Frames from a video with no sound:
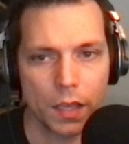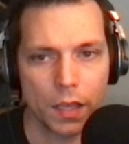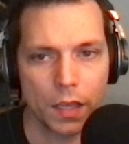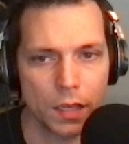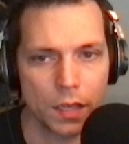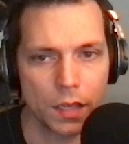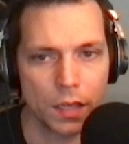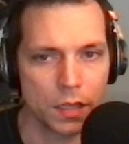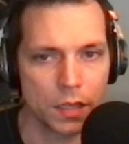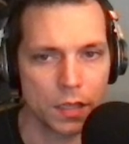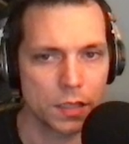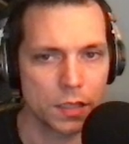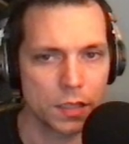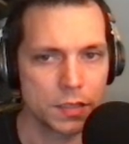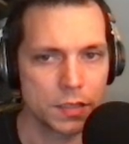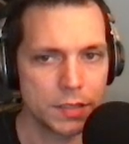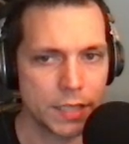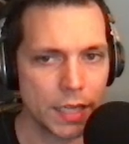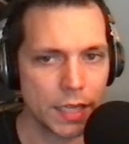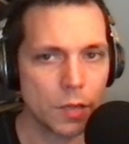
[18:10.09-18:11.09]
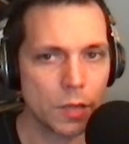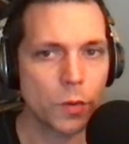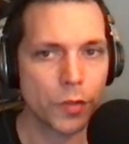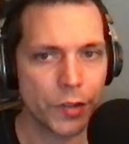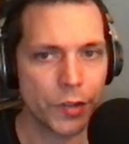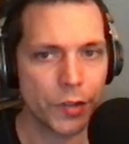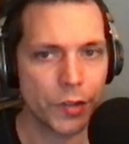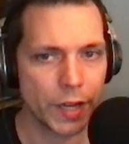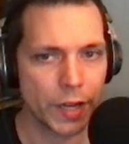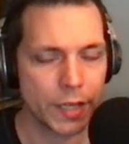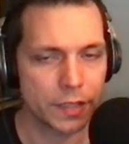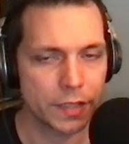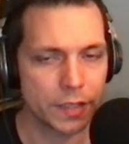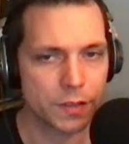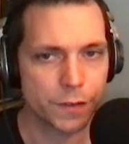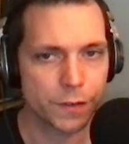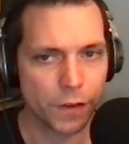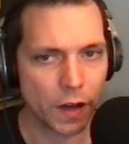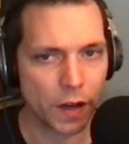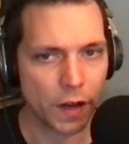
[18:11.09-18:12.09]
taking with the knight is
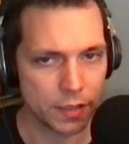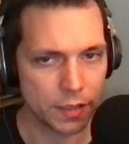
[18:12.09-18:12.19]
fine,